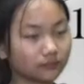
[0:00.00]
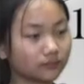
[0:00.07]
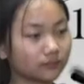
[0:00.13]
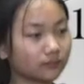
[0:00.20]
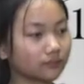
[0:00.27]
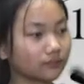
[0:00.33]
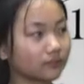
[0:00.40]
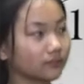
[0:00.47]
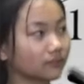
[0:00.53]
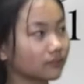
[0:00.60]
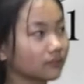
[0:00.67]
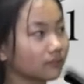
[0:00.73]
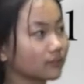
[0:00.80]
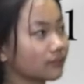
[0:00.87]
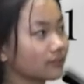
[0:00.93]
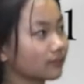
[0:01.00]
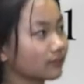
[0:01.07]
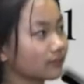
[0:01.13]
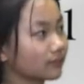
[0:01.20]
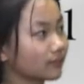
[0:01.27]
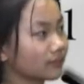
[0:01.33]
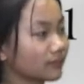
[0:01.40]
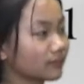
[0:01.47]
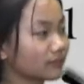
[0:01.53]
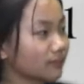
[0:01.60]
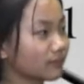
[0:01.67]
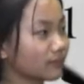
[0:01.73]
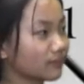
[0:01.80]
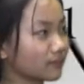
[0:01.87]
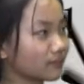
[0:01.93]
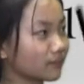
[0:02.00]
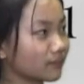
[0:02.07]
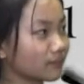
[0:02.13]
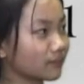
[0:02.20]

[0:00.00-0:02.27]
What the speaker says: No words are spoken by the person on screen.